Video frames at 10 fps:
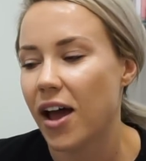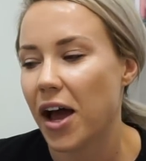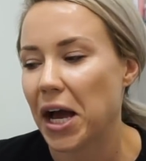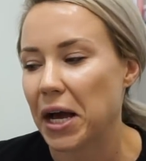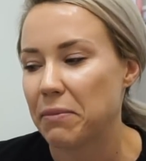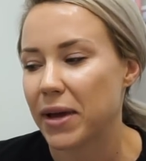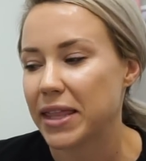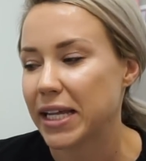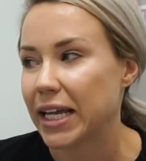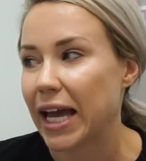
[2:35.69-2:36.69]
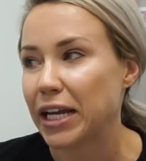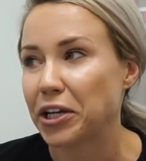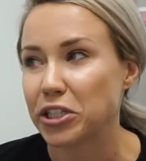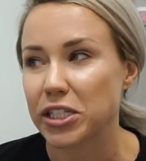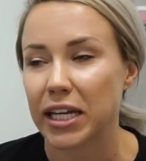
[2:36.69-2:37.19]
And then again,
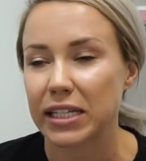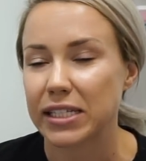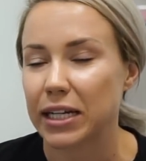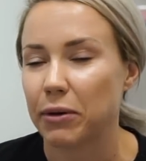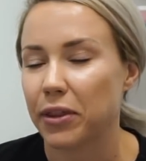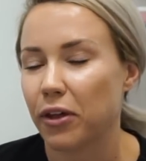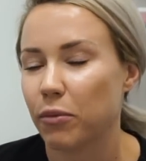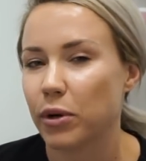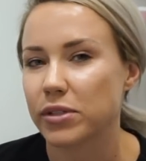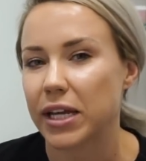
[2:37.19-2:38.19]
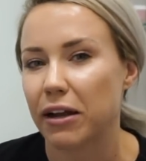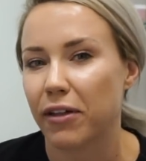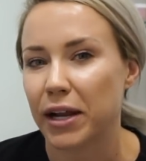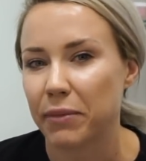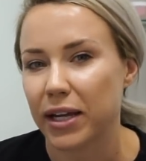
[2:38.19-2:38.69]
you're just going to stick with all the post-care
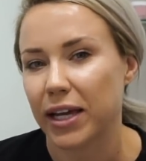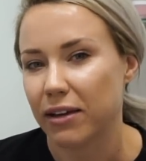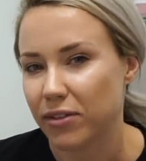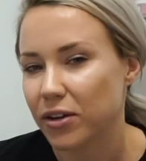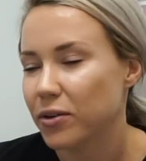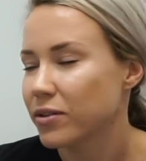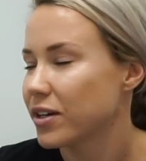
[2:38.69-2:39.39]
that I'm going to give you